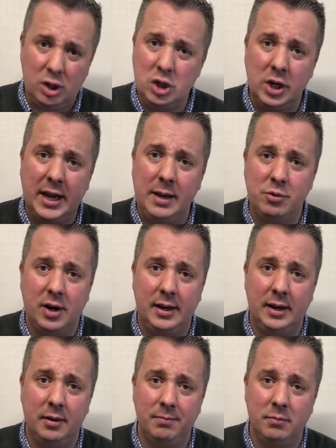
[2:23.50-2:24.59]
you keep
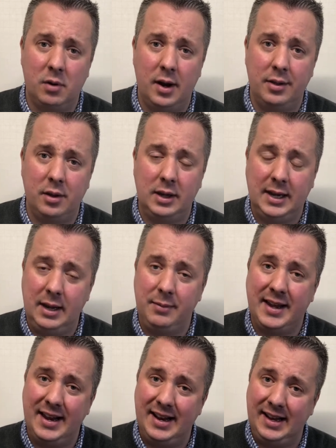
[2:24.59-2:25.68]
trading right? That you keep
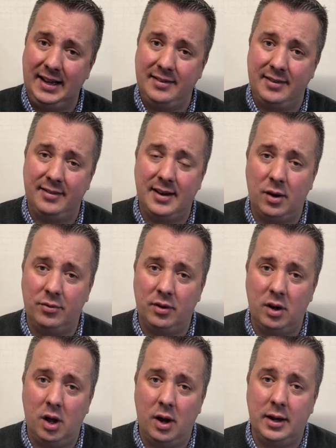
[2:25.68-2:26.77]
getting leads and sales
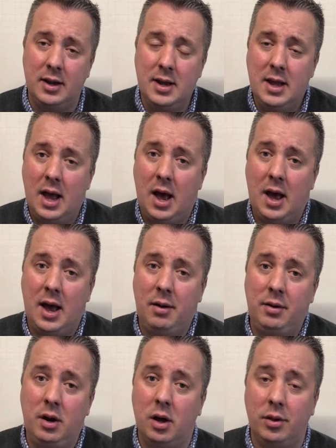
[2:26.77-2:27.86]
online. Uh,
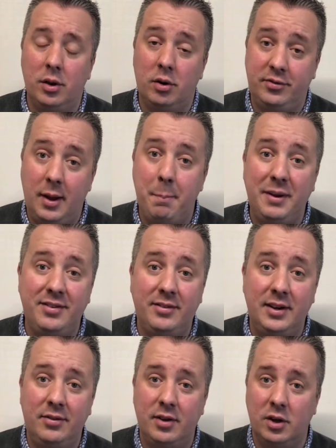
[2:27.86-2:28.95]
and look, there are some
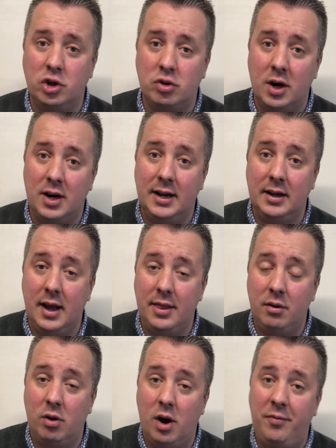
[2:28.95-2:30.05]
businesses that are struggling and
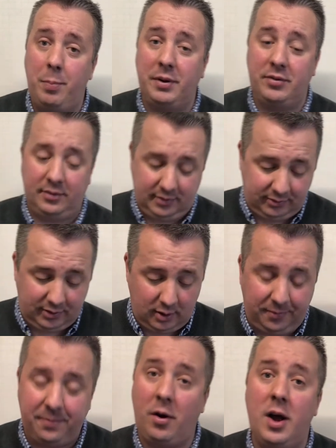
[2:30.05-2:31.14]
there are other businesses that are
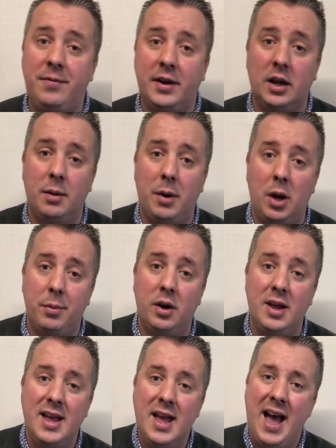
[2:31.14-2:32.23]
thriving at the moment.
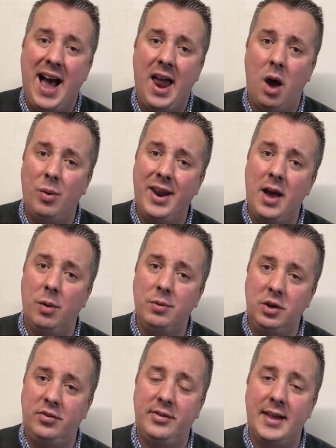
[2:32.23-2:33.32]
And I wanna help
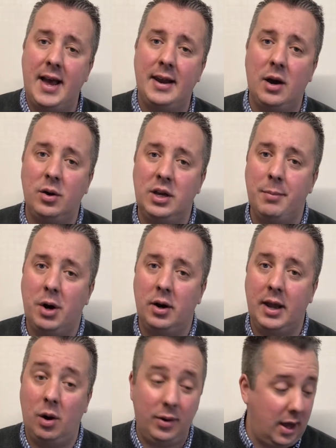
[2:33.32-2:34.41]
you stand out in your
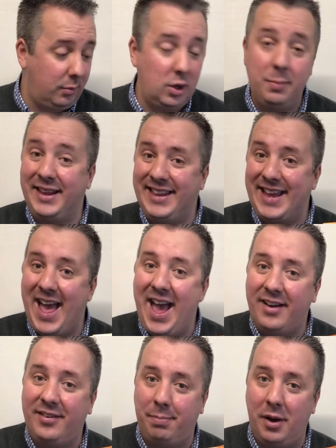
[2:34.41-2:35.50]
market. I wanna help you be the
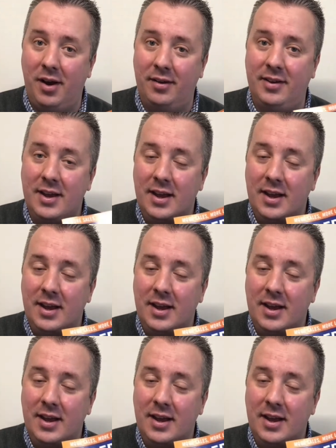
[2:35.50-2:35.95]
expert